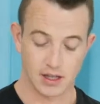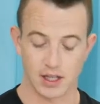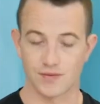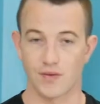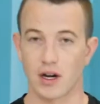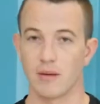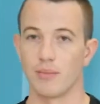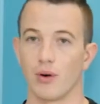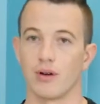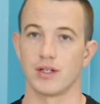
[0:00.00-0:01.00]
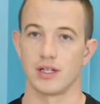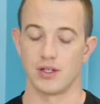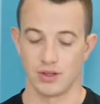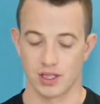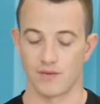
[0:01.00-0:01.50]
It's very important to
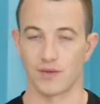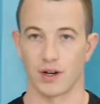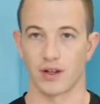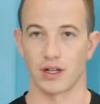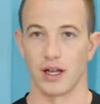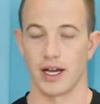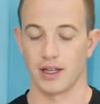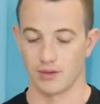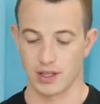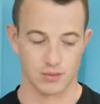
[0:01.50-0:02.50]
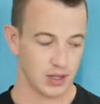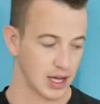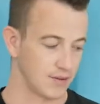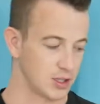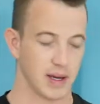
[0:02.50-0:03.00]
do this in front of the client. The reason we
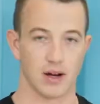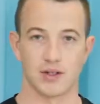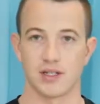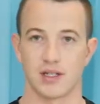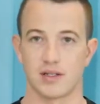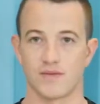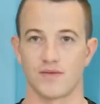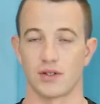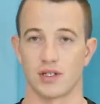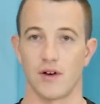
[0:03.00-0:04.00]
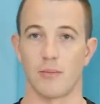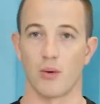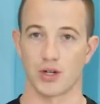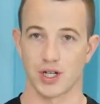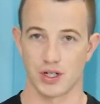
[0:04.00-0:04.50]
have these pouches is, first of all,
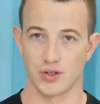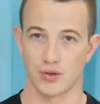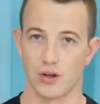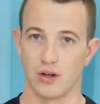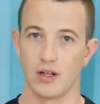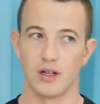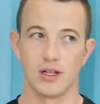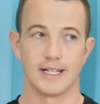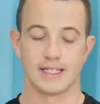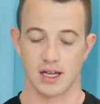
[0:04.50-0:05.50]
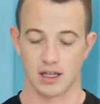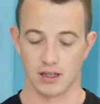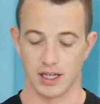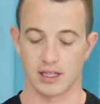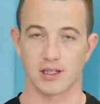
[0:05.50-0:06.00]
portion control.
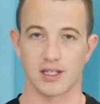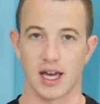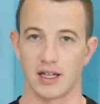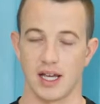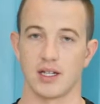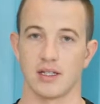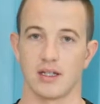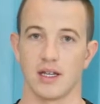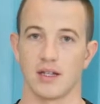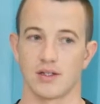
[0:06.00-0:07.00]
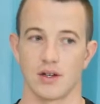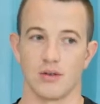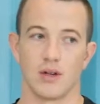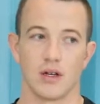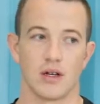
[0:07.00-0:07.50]
Secondly, it's a sanitation thing. And
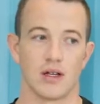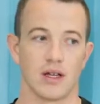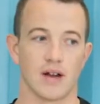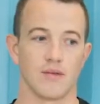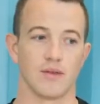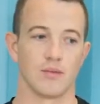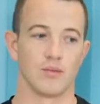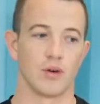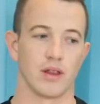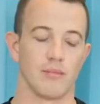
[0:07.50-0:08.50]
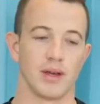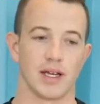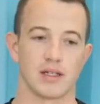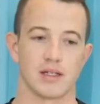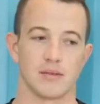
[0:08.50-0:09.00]
so one of the
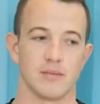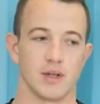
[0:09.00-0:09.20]
biggest